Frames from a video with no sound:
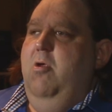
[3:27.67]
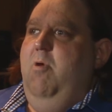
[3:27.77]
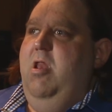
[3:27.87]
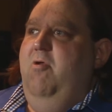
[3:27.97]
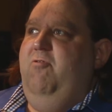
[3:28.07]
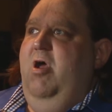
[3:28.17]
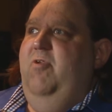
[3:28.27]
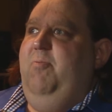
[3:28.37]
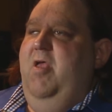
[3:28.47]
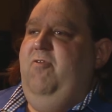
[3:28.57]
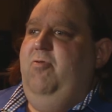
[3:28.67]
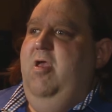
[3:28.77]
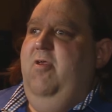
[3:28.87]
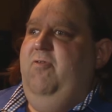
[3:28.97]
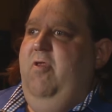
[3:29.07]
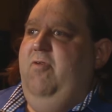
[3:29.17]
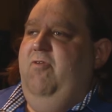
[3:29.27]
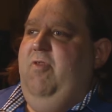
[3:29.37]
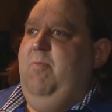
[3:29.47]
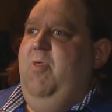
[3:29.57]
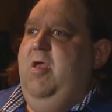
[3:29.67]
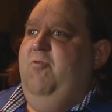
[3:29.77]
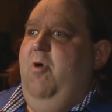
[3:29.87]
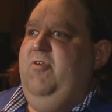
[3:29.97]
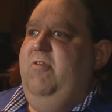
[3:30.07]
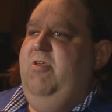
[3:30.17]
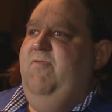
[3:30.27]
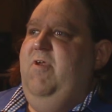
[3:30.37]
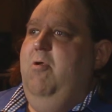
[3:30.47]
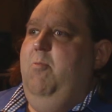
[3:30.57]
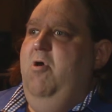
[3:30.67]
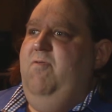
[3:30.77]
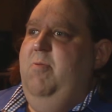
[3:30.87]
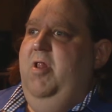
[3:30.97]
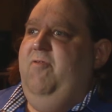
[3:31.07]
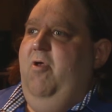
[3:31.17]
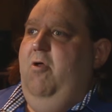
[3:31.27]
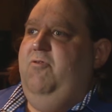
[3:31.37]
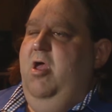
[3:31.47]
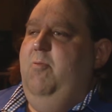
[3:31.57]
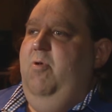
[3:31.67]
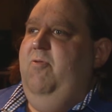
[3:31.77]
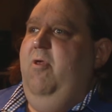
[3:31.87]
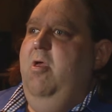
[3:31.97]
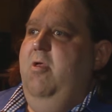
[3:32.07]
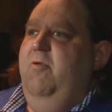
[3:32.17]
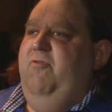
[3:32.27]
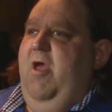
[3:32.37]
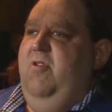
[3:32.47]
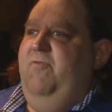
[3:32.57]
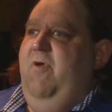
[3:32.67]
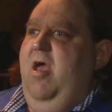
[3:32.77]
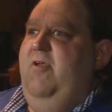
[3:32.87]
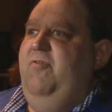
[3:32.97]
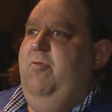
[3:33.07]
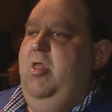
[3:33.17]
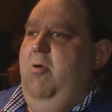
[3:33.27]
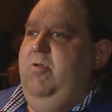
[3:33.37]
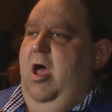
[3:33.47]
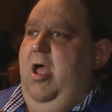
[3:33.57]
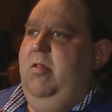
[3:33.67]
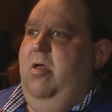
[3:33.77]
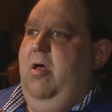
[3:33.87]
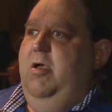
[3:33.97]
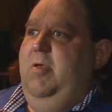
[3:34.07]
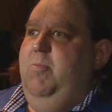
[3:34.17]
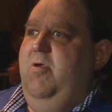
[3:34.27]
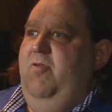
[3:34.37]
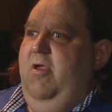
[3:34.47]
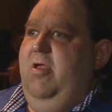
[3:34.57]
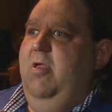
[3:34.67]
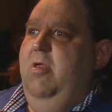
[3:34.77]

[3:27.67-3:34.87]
Radio dramas basically is, is the same thing as watching TV or a movie, but it's all done with sound effects, you know, dialogue and music.